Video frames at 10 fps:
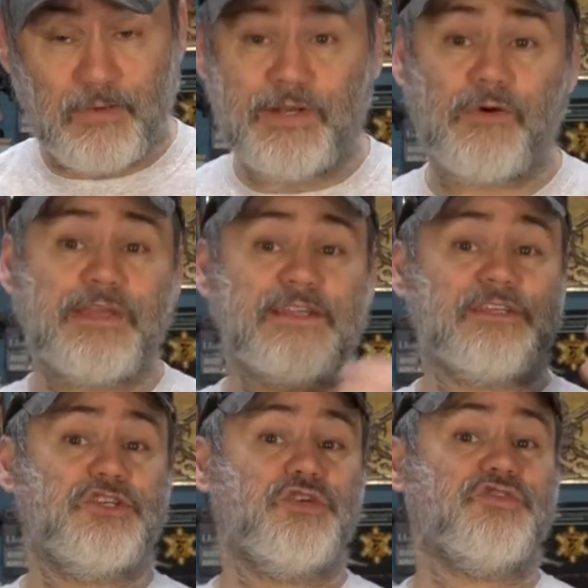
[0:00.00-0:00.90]
We don't get
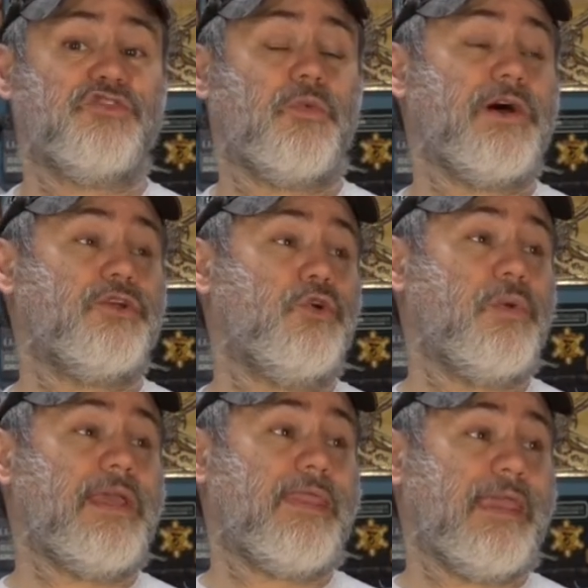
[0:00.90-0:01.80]
to choose the one who
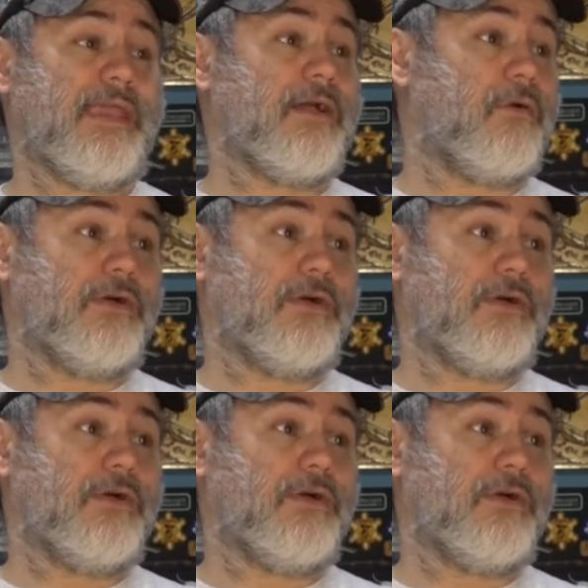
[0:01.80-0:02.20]
we think